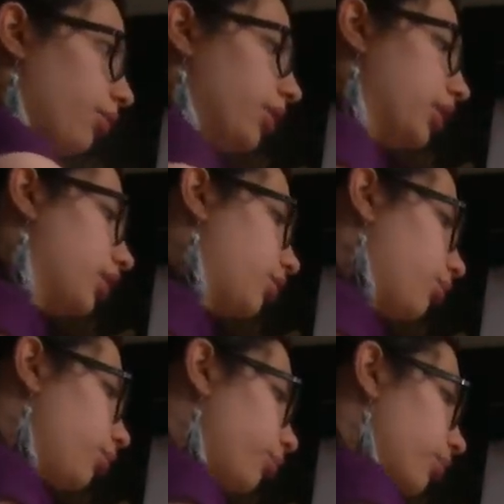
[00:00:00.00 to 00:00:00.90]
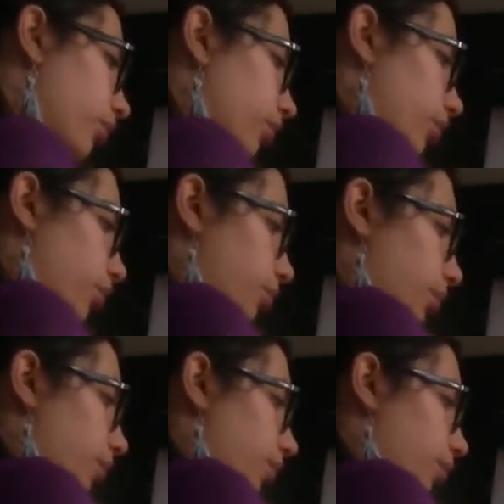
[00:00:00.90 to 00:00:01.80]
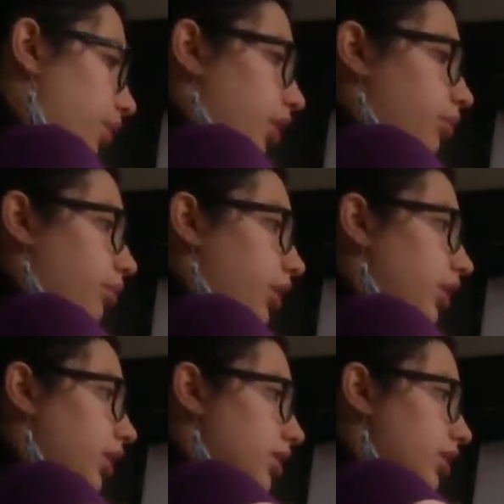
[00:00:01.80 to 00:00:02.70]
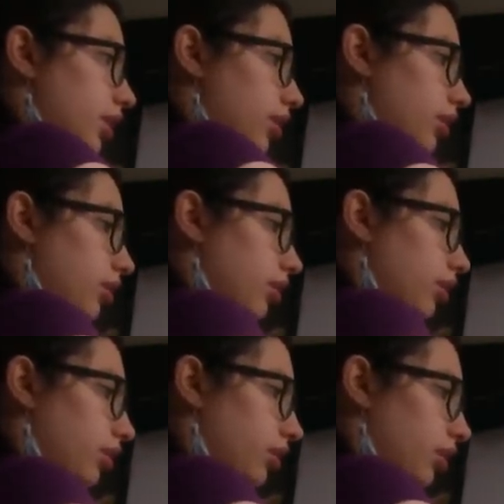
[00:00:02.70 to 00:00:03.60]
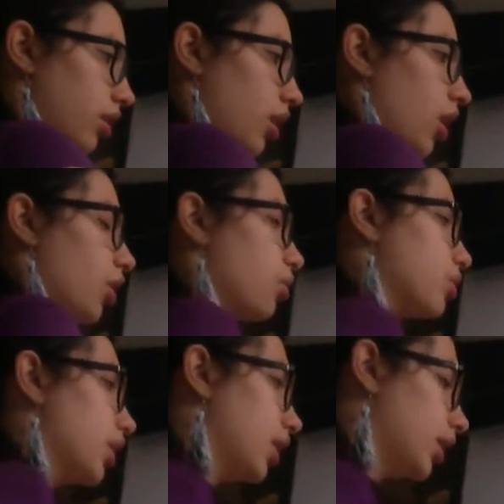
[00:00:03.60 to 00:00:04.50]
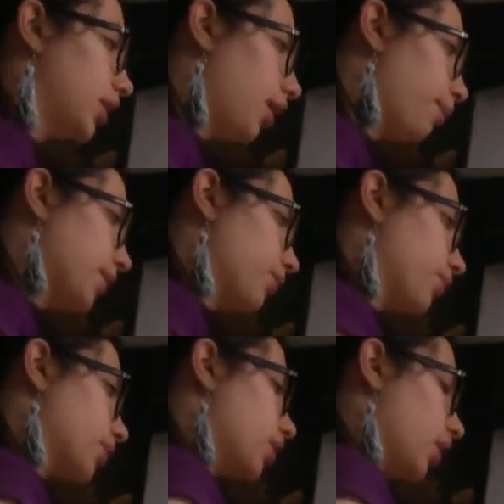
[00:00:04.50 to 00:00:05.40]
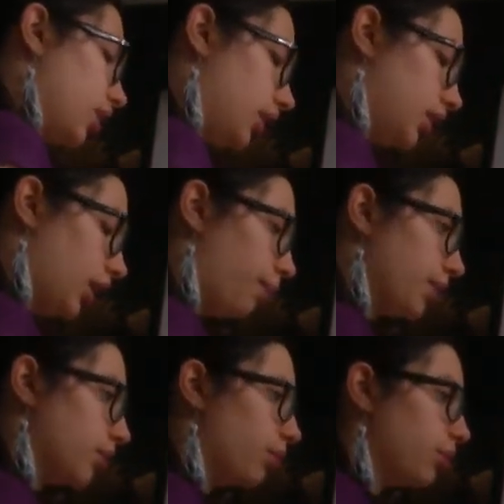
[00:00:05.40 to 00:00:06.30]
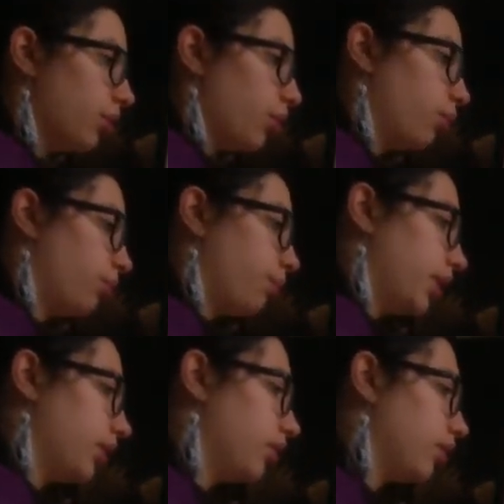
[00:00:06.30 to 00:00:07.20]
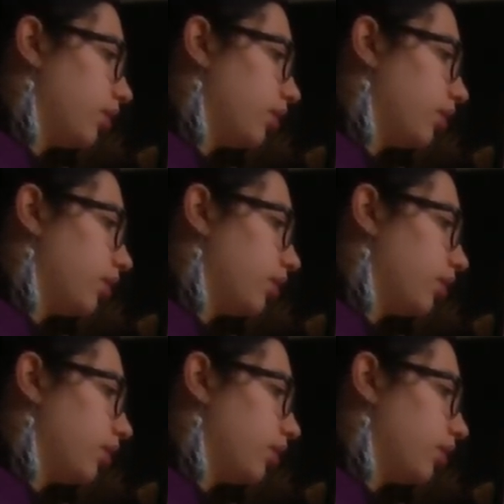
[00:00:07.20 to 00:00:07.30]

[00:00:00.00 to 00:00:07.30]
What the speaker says: under the curve. It would be from here to here, let's say, using trapezoids. The trapezoid will be,